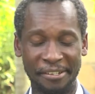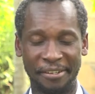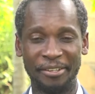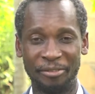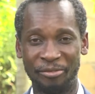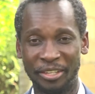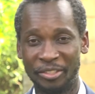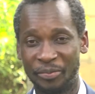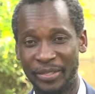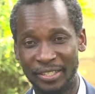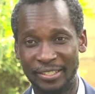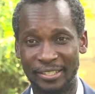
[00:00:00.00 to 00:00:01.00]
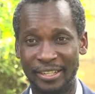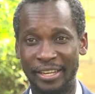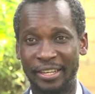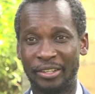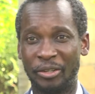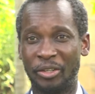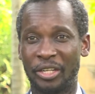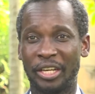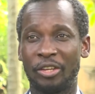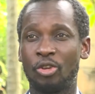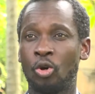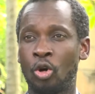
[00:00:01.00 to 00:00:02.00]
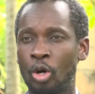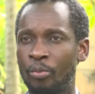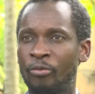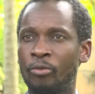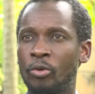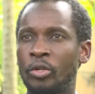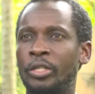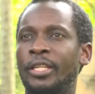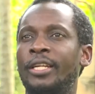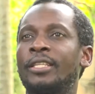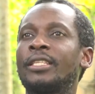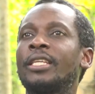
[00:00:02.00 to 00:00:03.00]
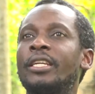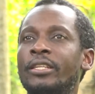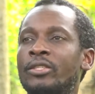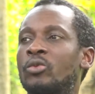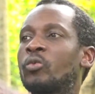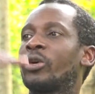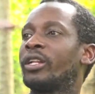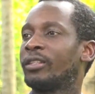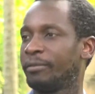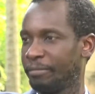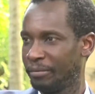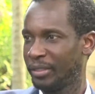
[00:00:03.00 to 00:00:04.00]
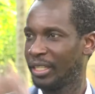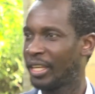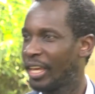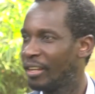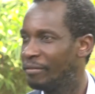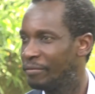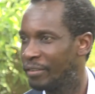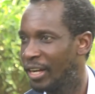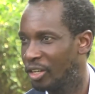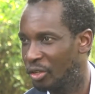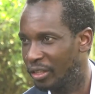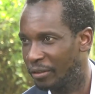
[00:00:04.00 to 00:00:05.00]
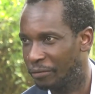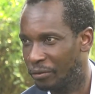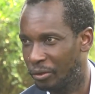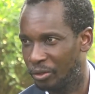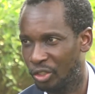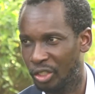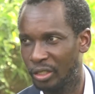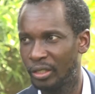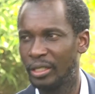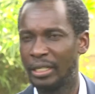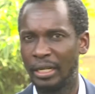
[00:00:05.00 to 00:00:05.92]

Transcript: Investment is like, okay, you're hopeful that things will gain value in the future